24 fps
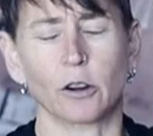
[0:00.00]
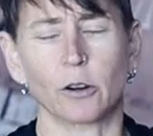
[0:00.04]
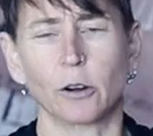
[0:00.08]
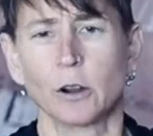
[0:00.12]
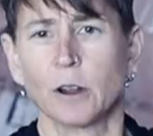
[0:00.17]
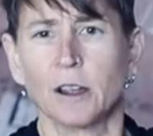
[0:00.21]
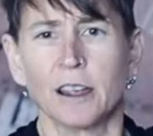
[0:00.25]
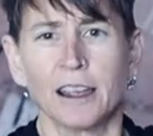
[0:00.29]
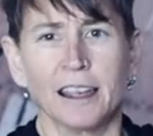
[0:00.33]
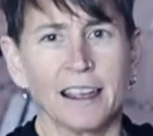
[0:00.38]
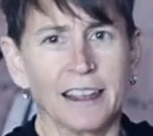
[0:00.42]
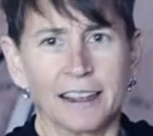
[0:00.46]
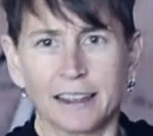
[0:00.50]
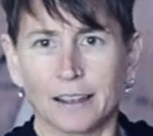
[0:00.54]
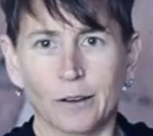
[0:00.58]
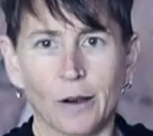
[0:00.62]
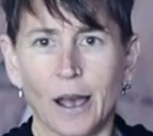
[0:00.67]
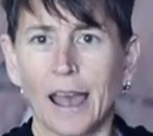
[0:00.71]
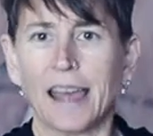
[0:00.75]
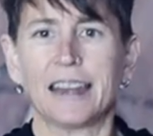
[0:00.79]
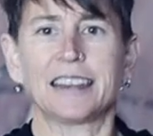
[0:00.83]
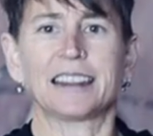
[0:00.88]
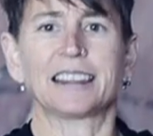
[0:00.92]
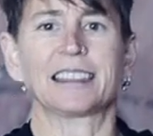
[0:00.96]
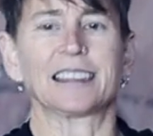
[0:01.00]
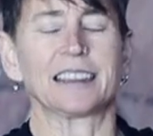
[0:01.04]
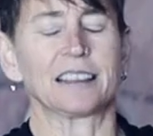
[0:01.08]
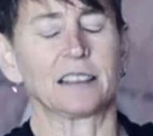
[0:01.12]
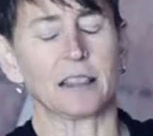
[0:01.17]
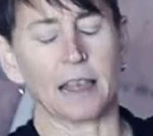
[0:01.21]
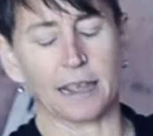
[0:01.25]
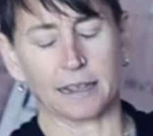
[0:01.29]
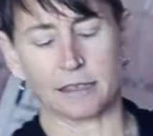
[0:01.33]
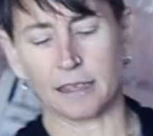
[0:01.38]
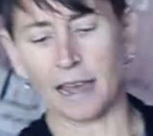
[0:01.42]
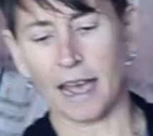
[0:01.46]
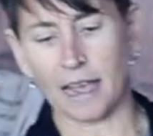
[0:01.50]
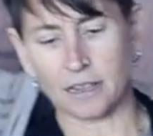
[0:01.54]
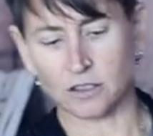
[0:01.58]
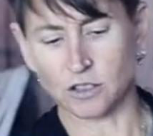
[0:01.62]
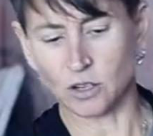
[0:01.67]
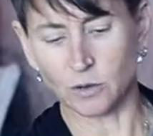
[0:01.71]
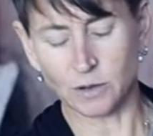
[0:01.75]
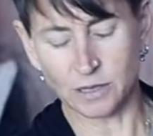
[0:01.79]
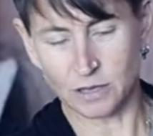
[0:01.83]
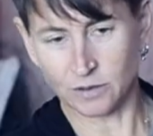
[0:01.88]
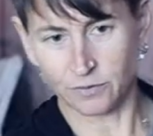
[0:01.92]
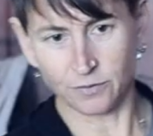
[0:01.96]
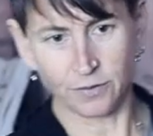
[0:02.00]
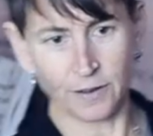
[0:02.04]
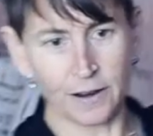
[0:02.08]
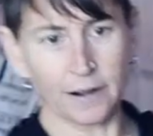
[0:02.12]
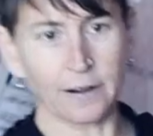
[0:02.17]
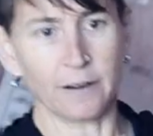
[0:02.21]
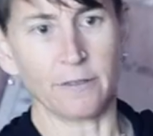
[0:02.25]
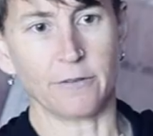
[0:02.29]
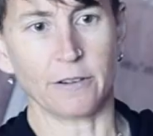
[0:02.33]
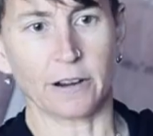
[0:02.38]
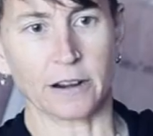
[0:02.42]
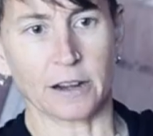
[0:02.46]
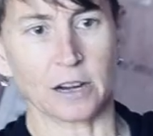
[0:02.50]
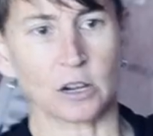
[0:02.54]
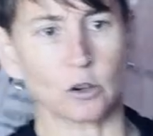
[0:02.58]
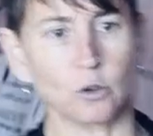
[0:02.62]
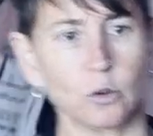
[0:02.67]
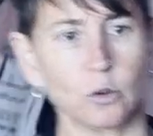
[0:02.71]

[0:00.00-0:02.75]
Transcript: or, you know, anything like that. So it's very, very